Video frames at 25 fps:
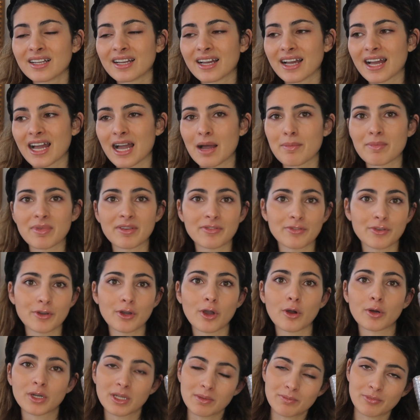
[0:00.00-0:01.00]
if you
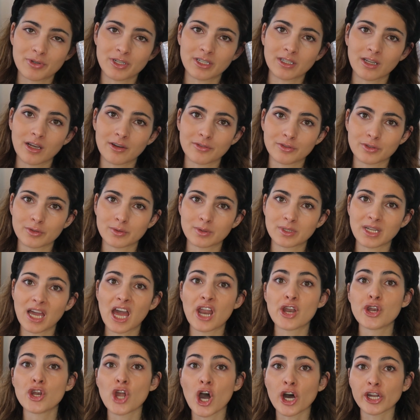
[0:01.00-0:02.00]
go the pre-loved route
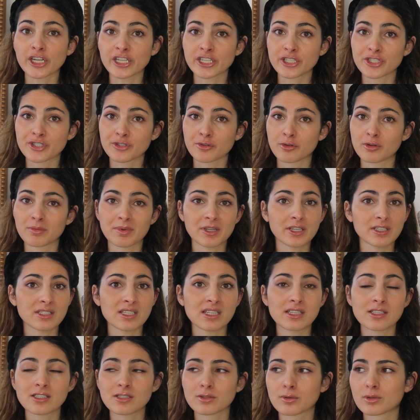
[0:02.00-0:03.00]
and not in store, because
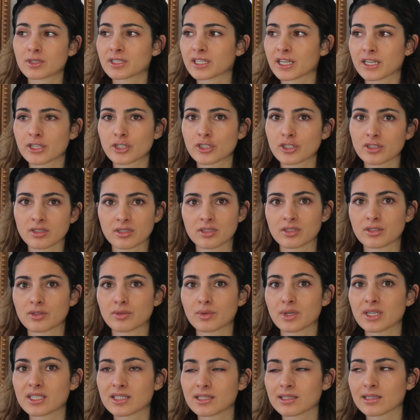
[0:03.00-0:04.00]
in store they just
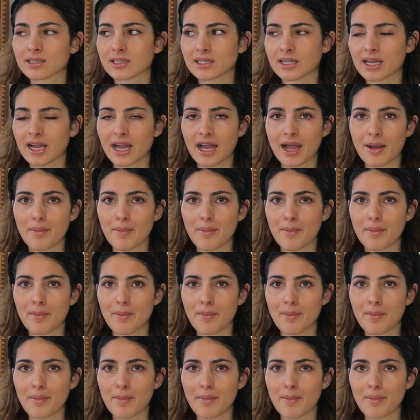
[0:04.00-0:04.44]
recently